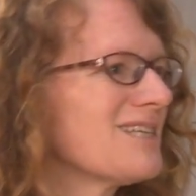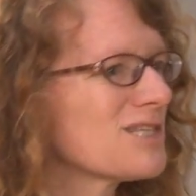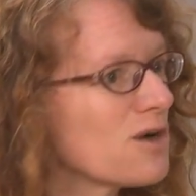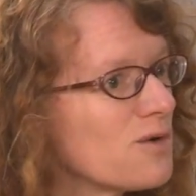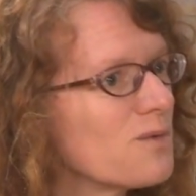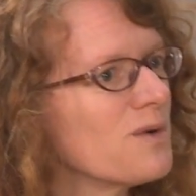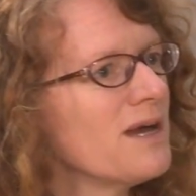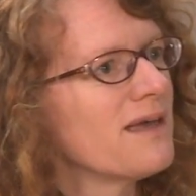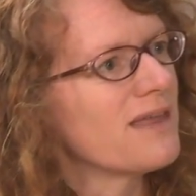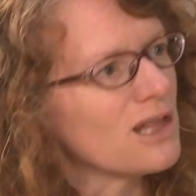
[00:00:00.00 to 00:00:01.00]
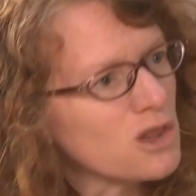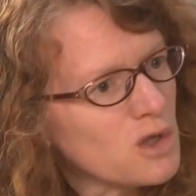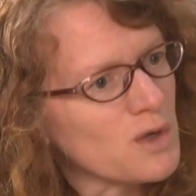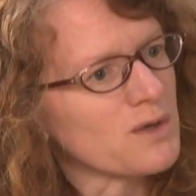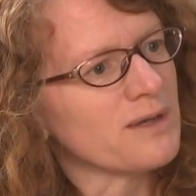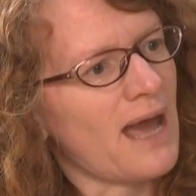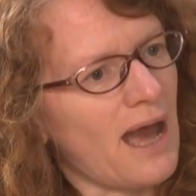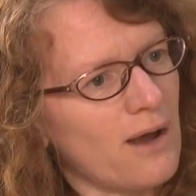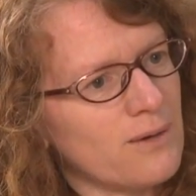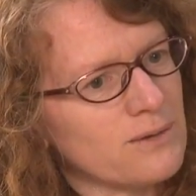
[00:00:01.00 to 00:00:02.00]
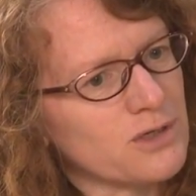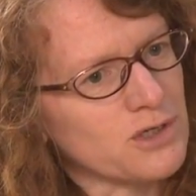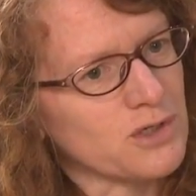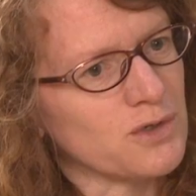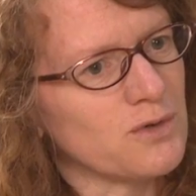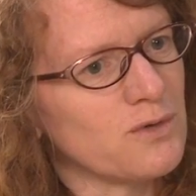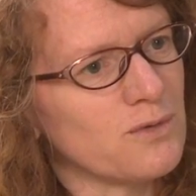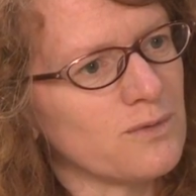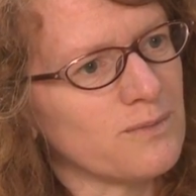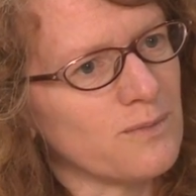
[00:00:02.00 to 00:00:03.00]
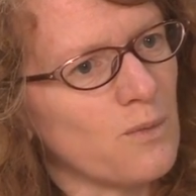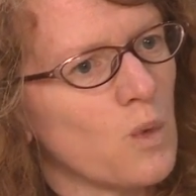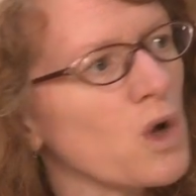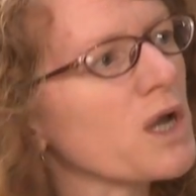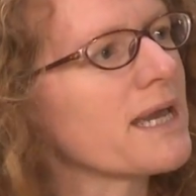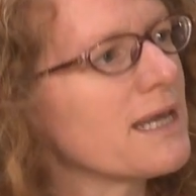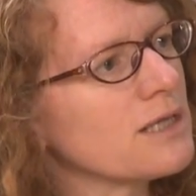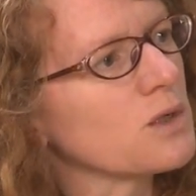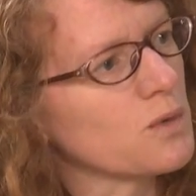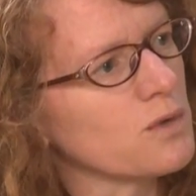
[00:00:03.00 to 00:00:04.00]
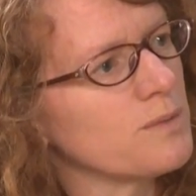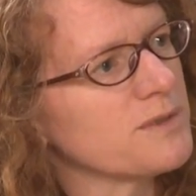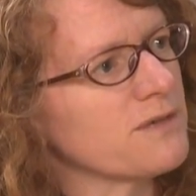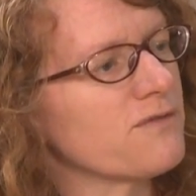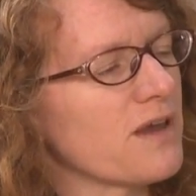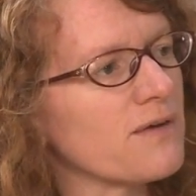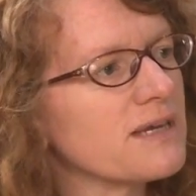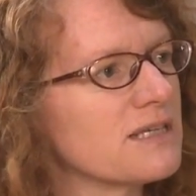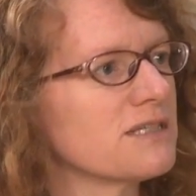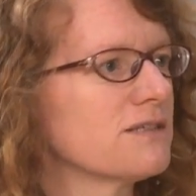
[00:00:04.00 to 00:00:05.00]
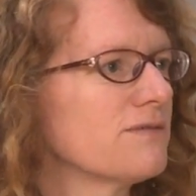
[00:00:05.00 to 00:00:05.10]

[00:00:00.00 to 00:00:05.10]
And so they learn how to work in groups of varying